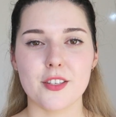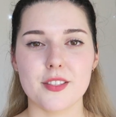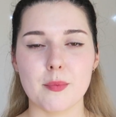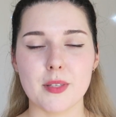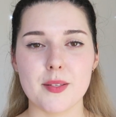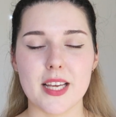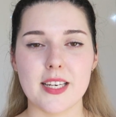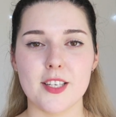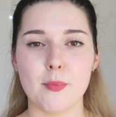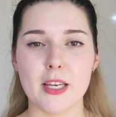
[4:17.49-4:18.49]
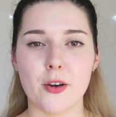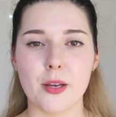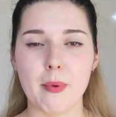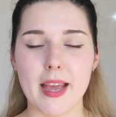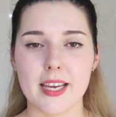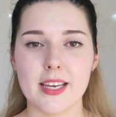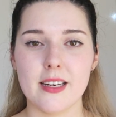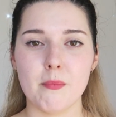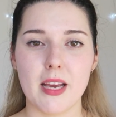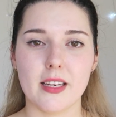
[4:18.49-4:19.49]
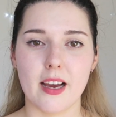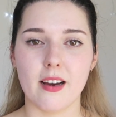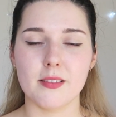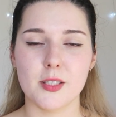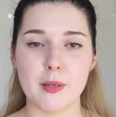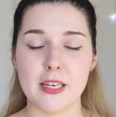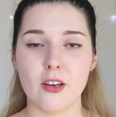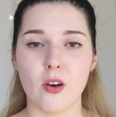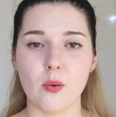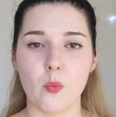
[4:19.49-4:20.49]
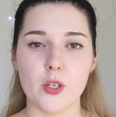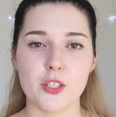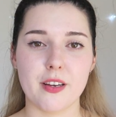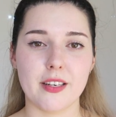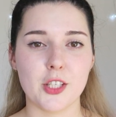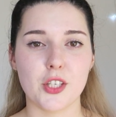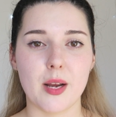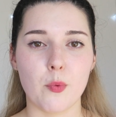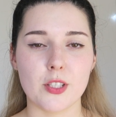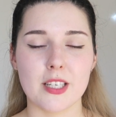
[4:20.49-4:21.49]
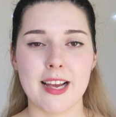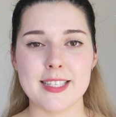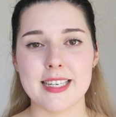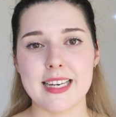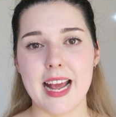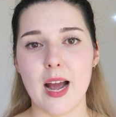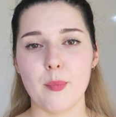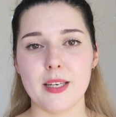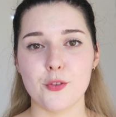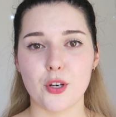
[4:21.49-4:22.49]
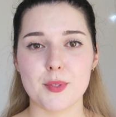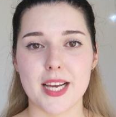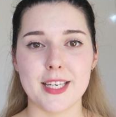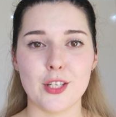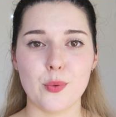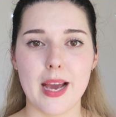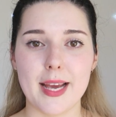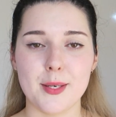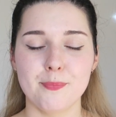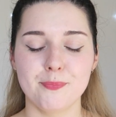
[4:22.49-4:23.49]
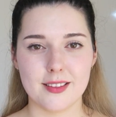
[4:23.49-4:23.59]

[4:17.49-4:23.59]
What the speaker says: So sometimes I need to be going back in and back out depending on which foundation I want to lighten and how many drops I need to add.